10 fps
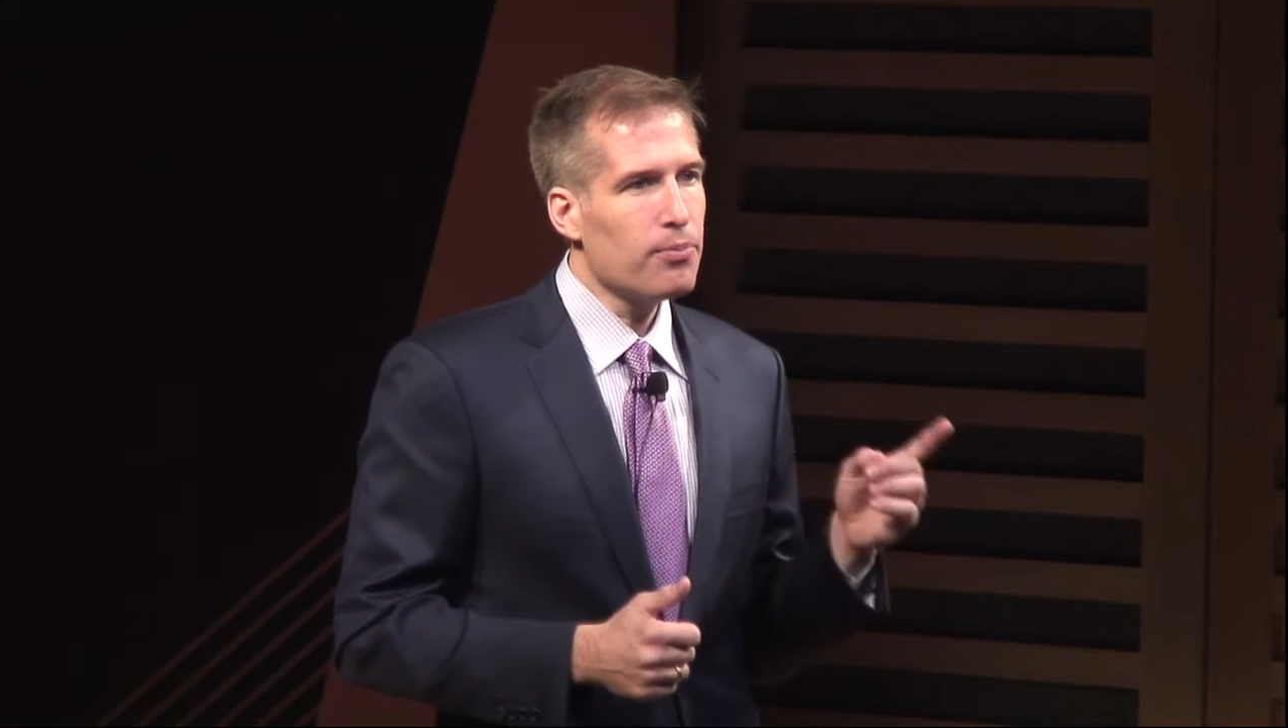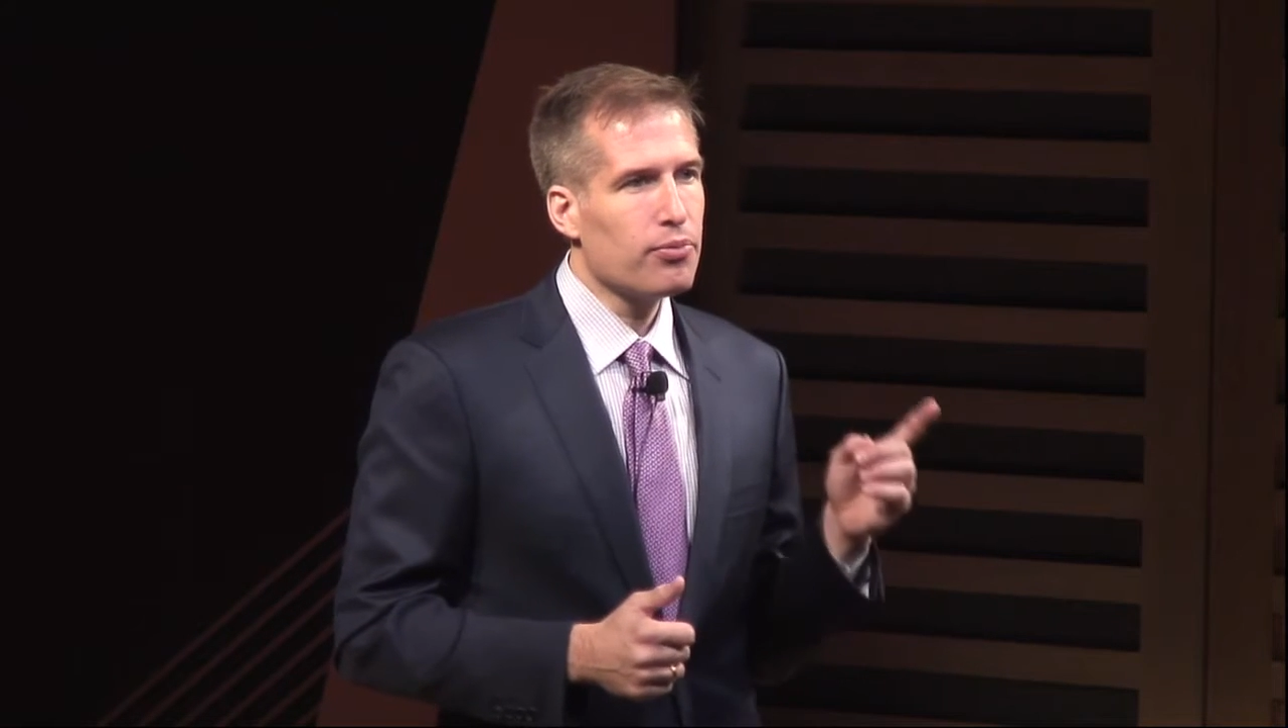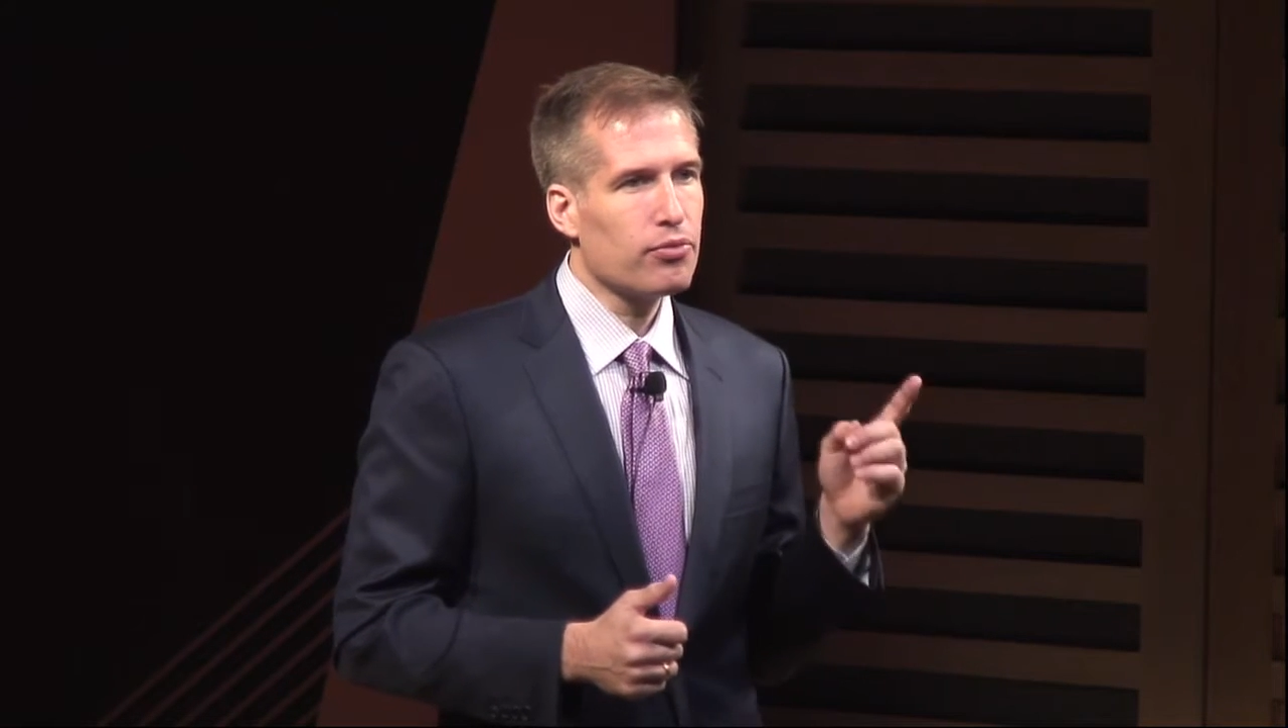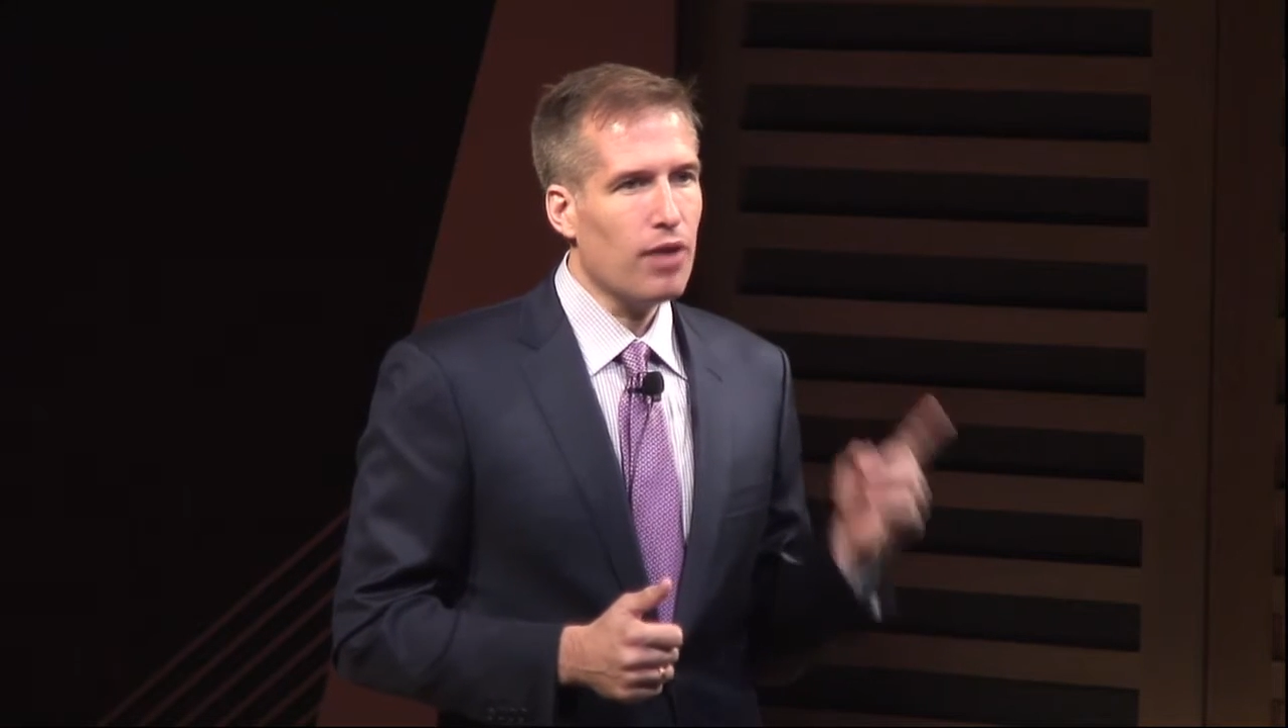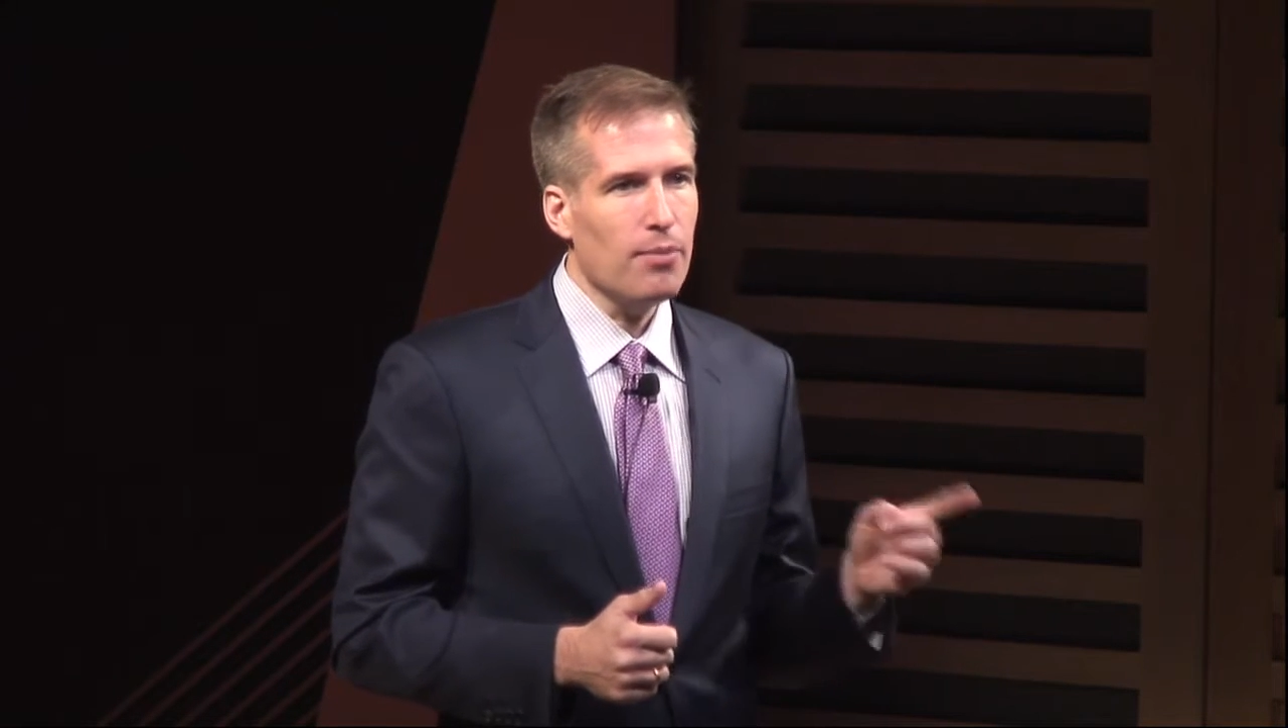
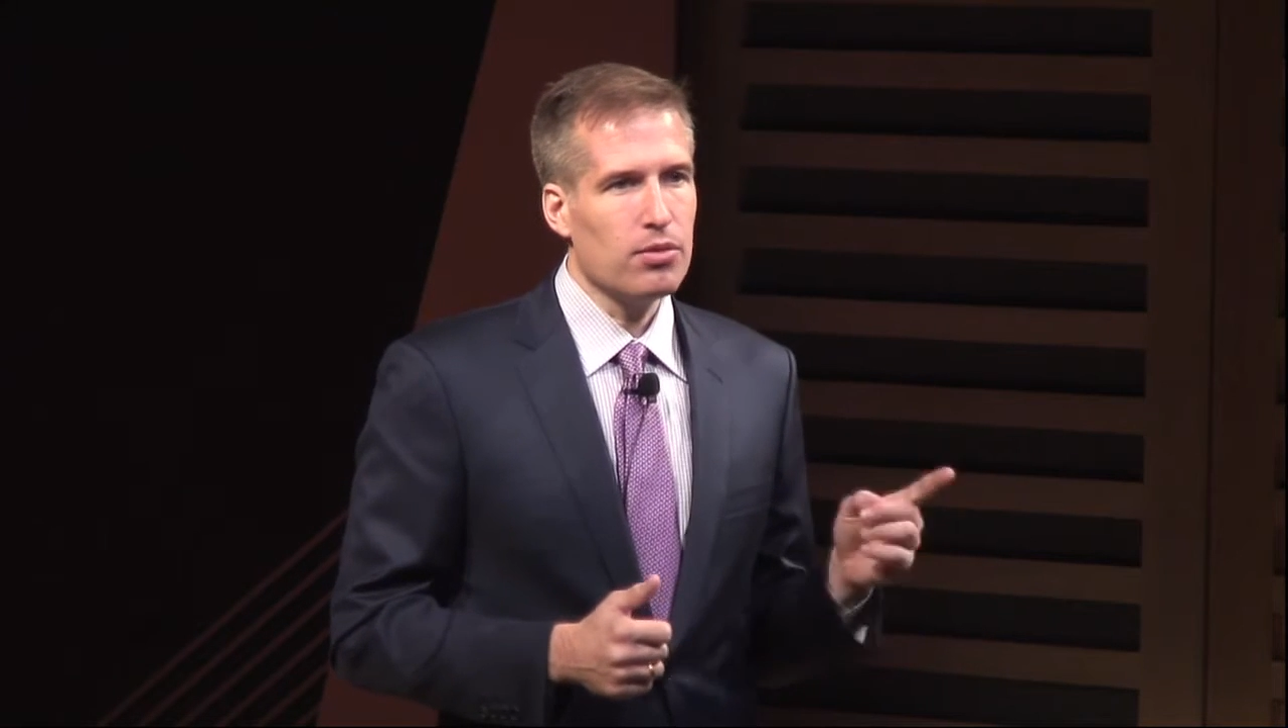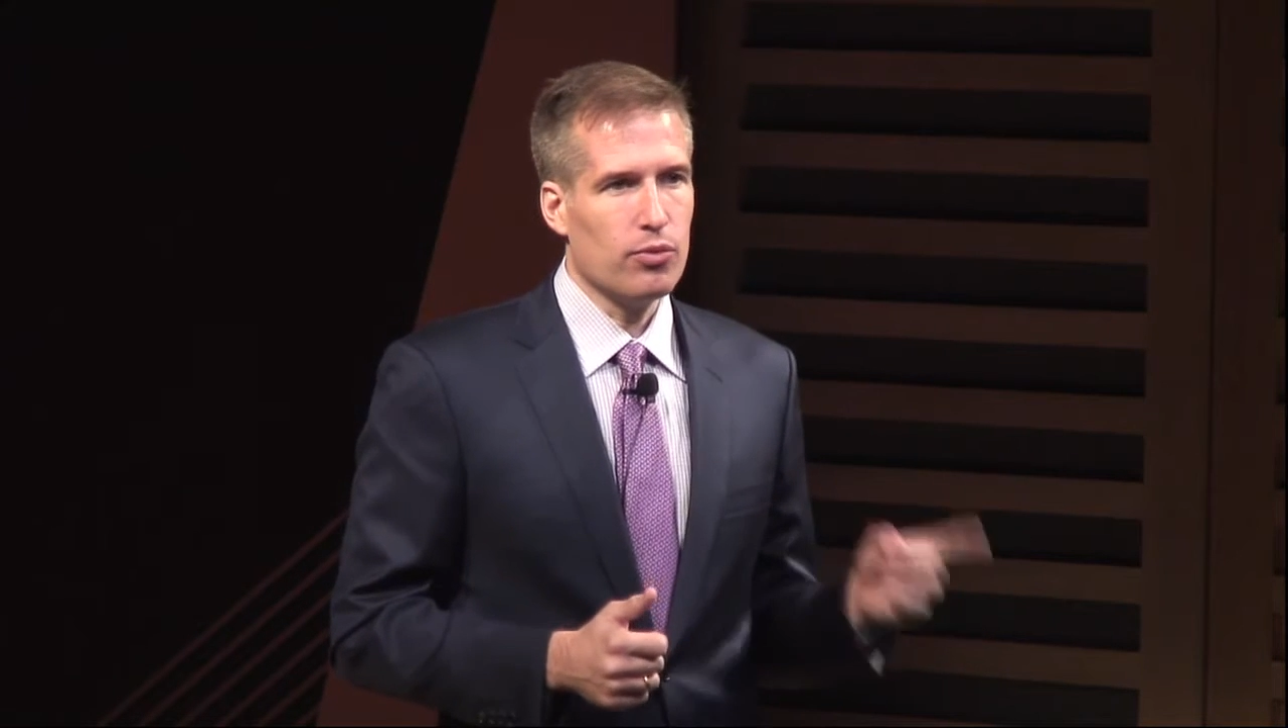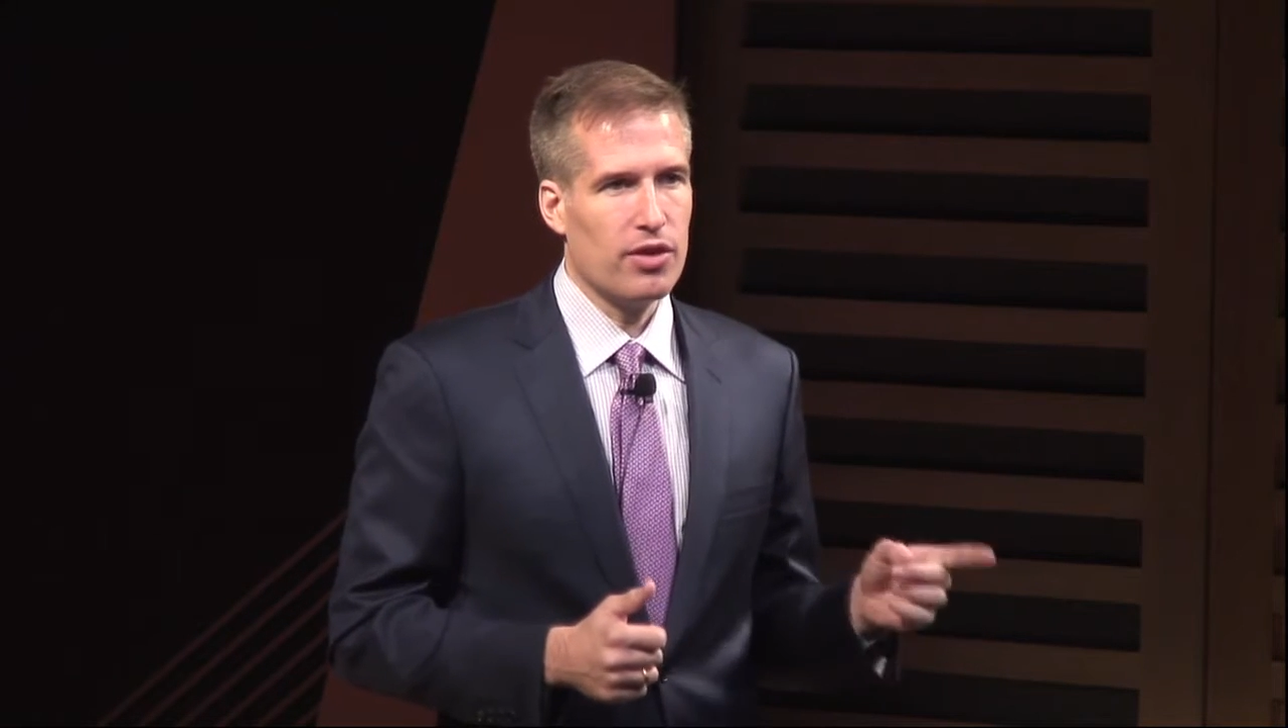problem